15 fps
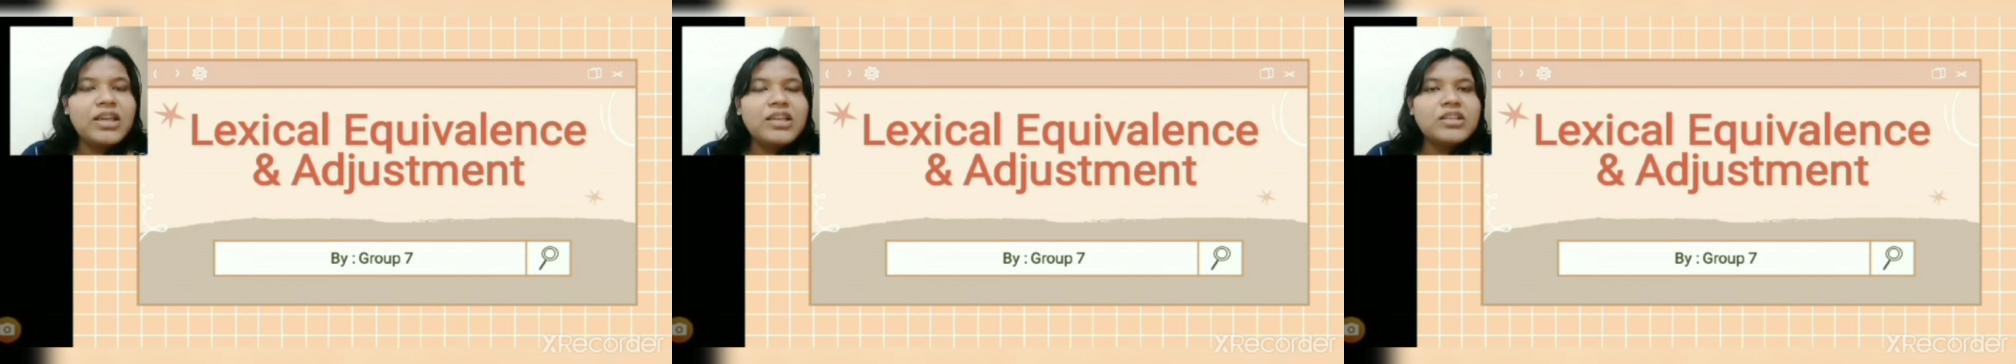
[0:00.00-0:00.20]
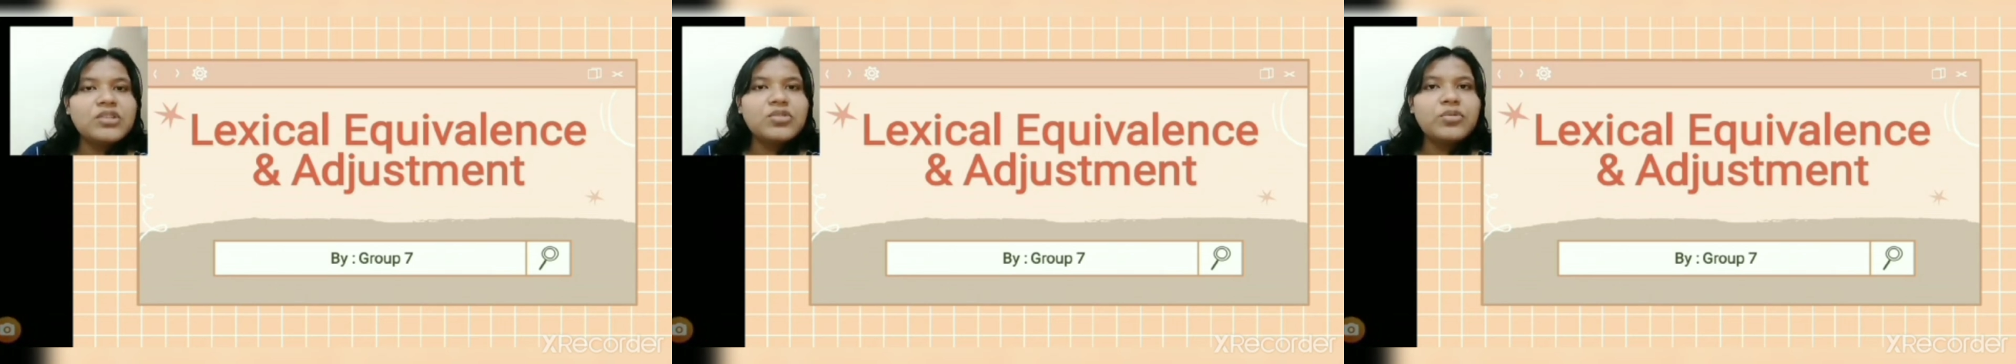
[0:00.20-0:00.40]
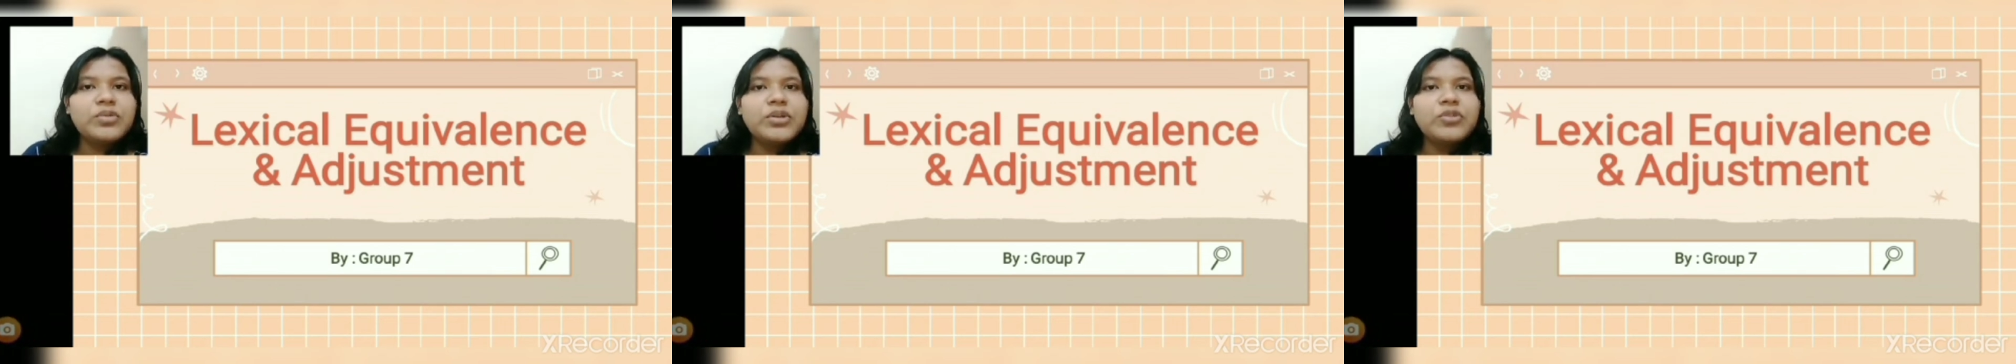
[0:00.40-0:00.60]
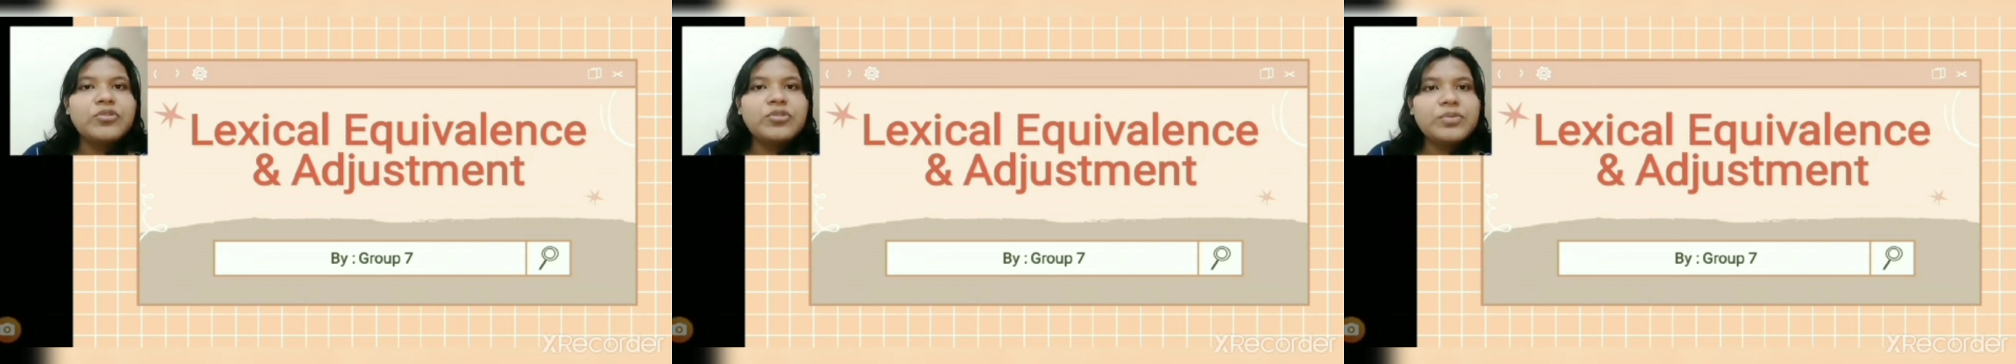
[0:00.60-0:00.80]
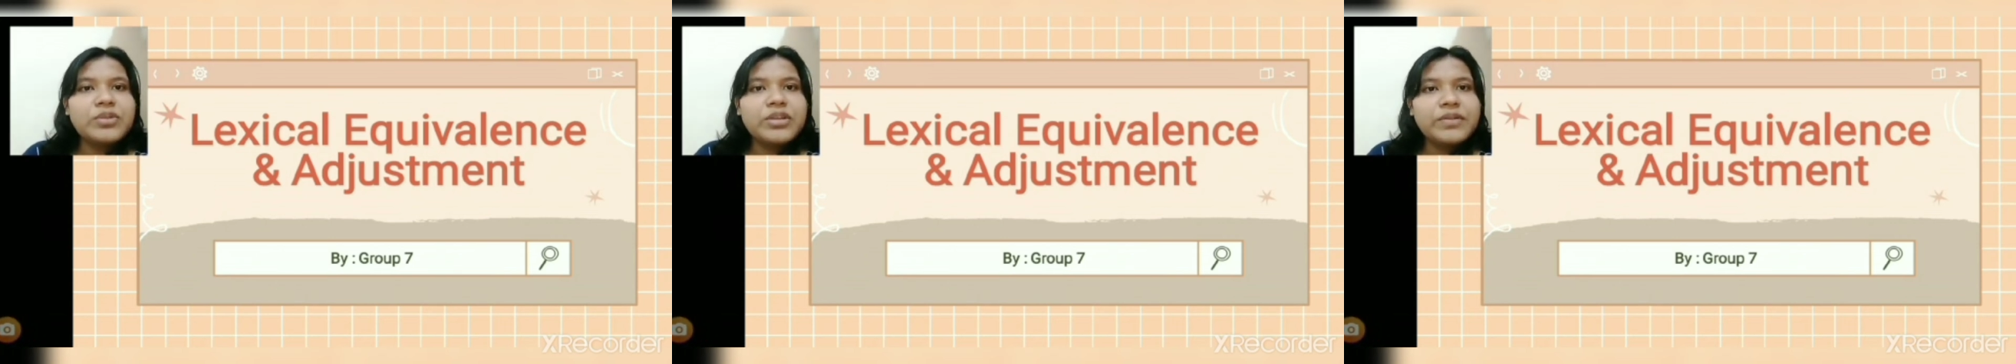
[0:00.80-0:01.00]
So we
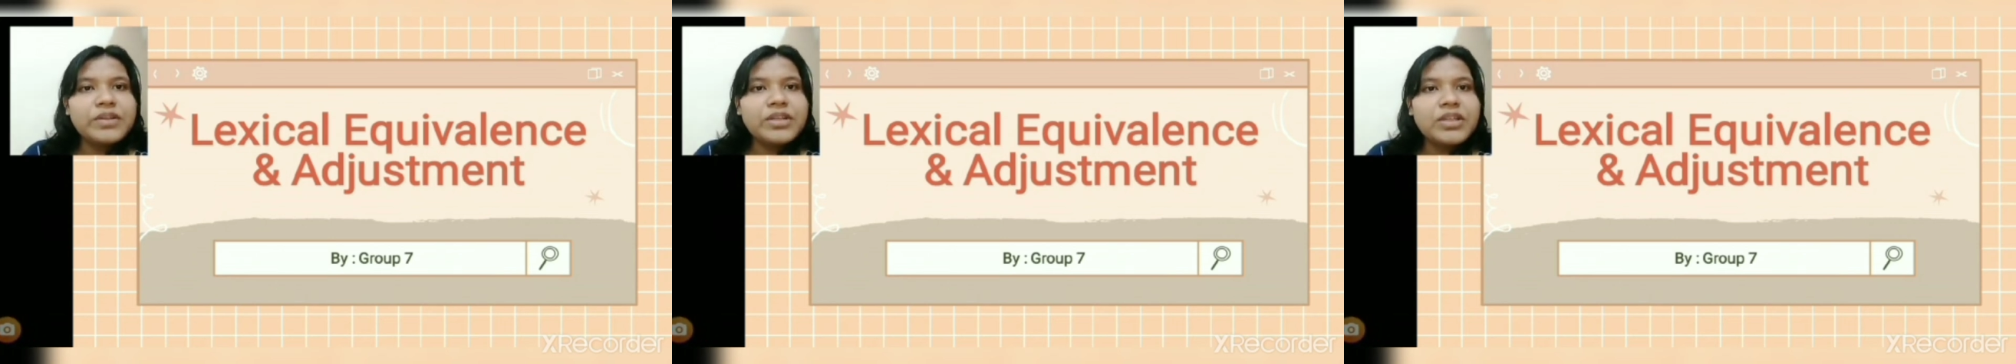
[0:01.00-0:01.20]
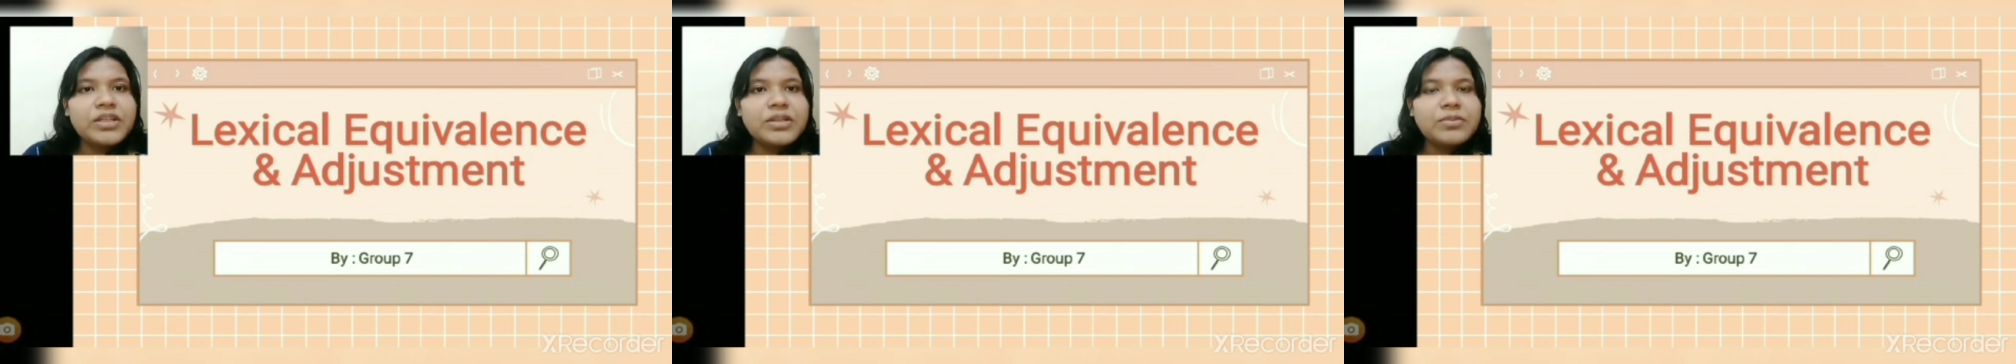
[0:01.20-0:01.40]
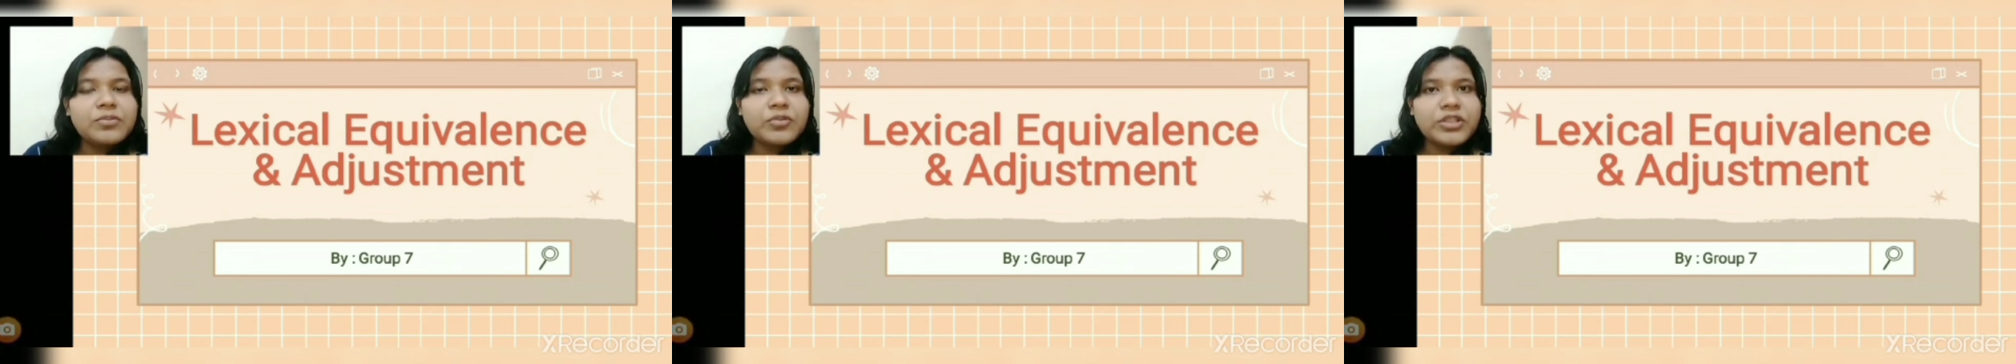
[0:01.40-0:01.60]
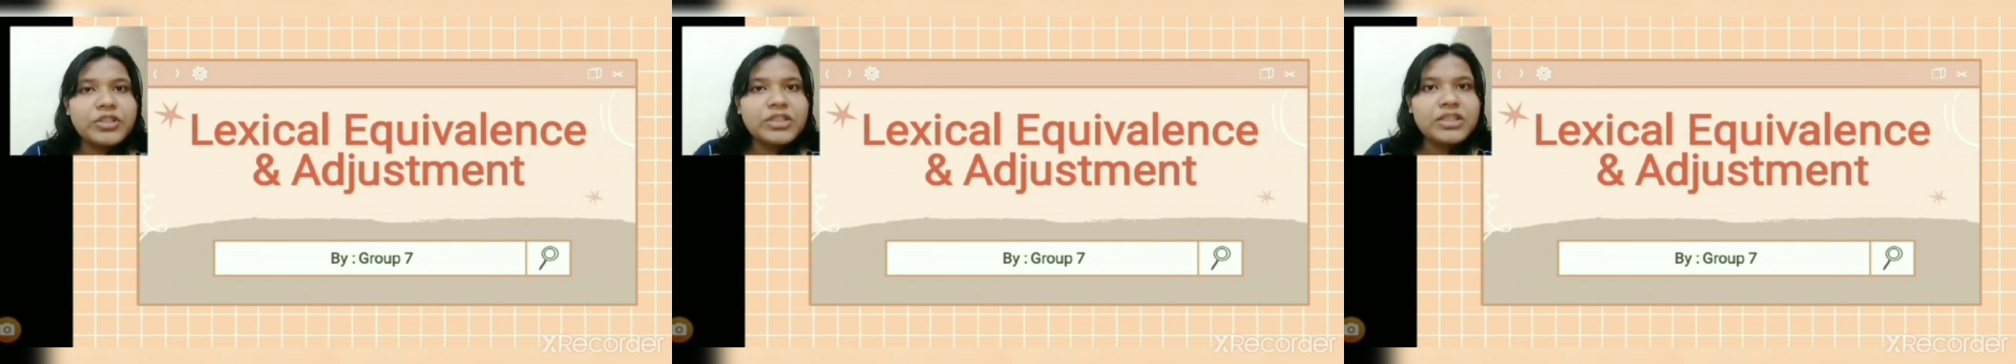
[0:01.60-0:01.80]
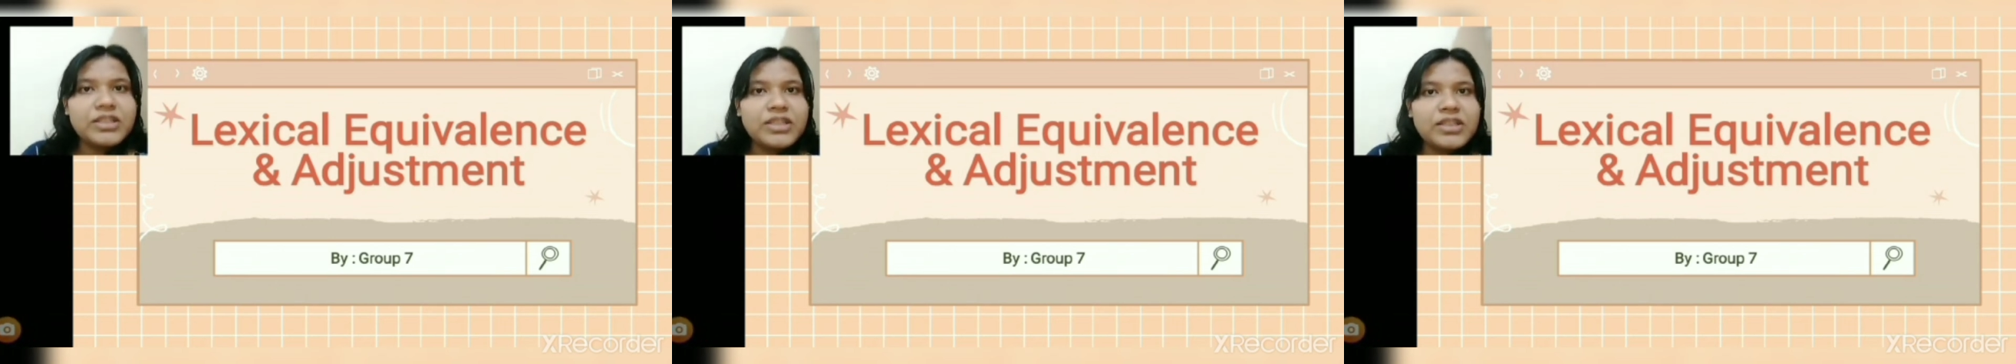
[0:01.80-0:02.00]
group 7 gonna
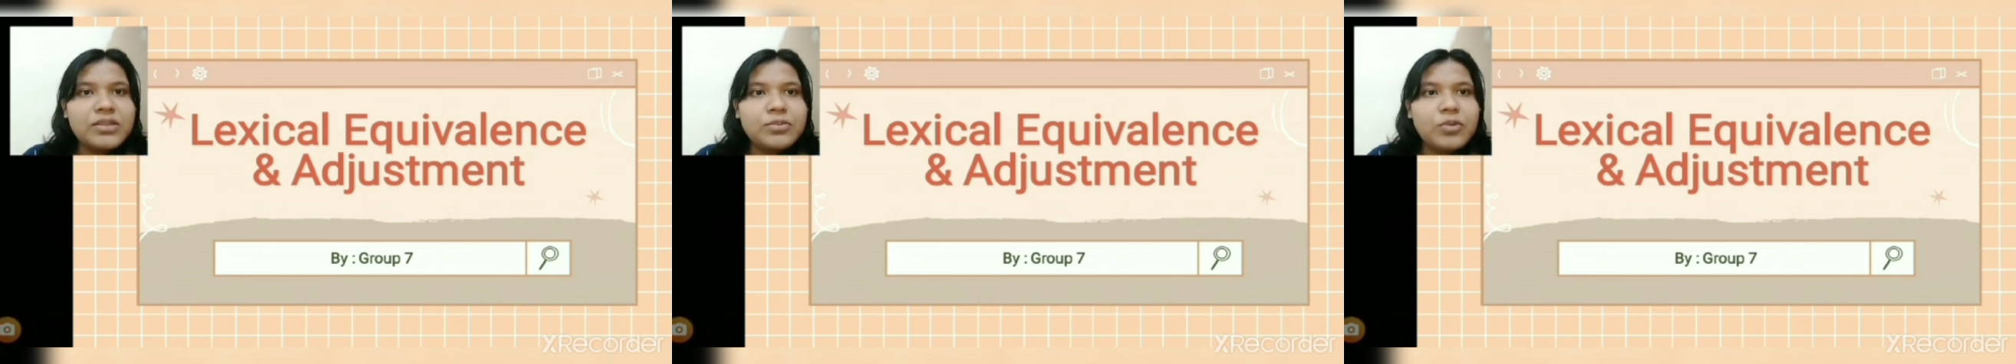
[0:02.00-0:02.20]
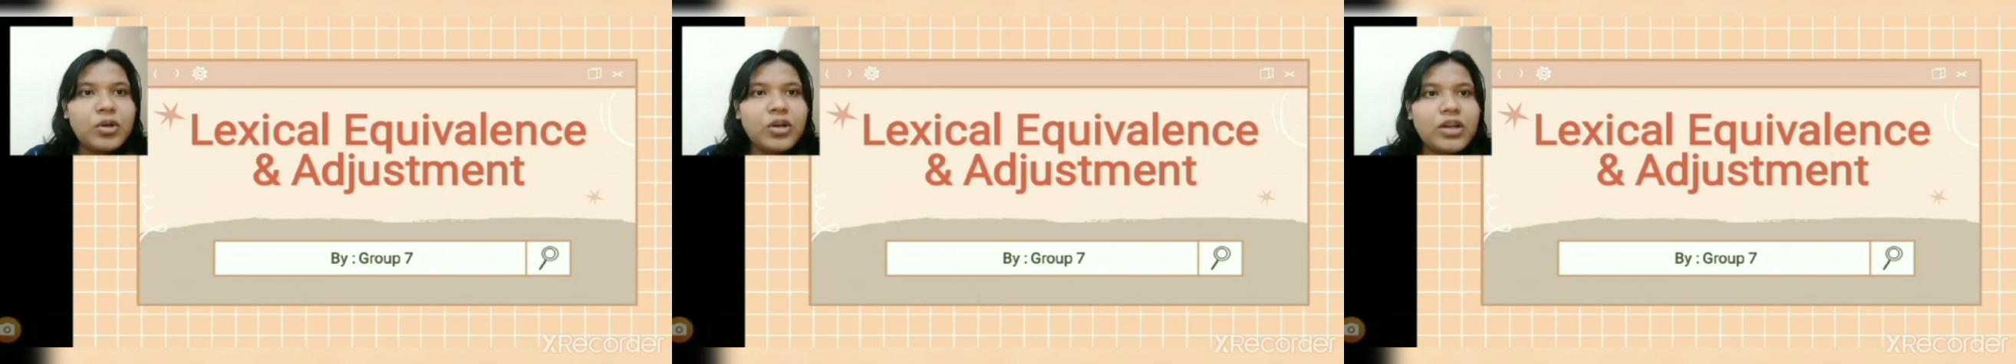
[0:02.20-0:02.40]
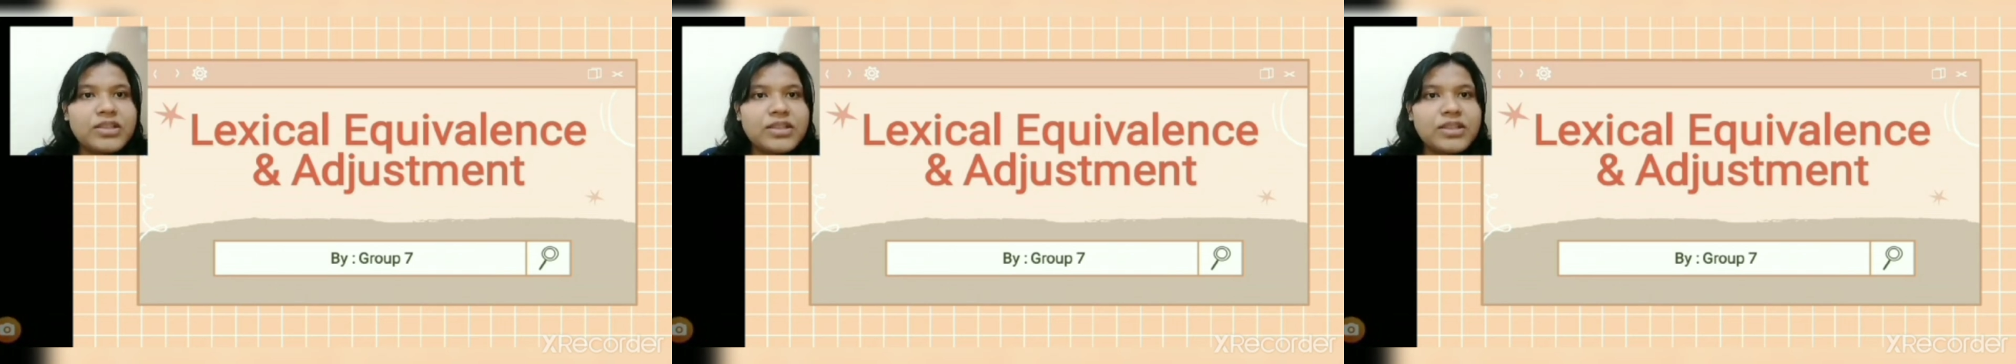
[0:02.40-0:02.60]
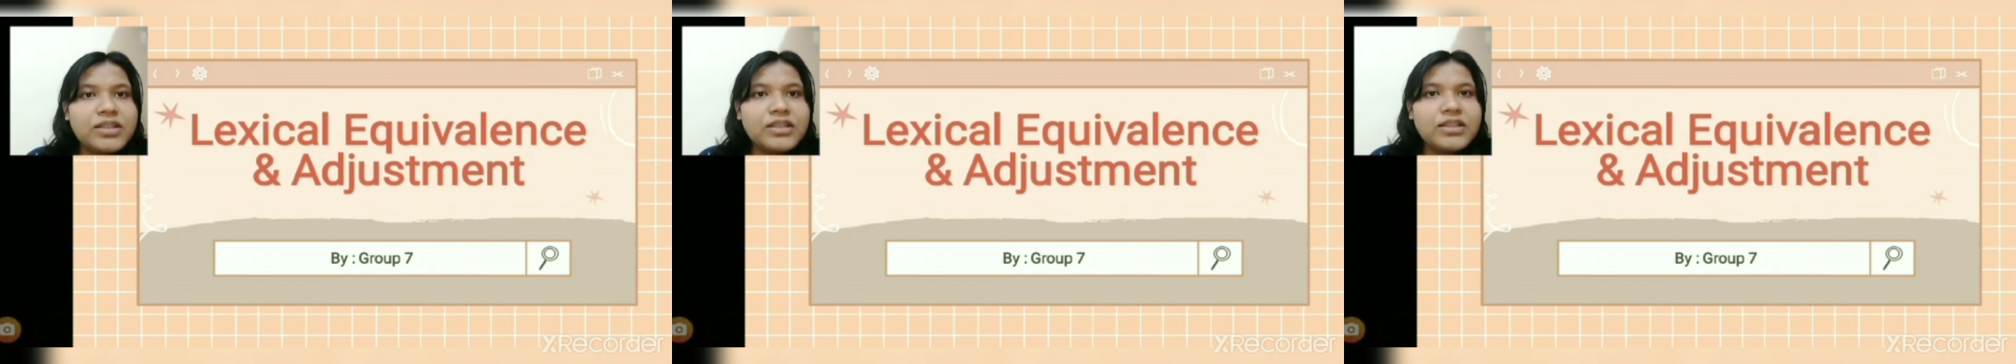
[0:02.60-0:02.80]
present about lexical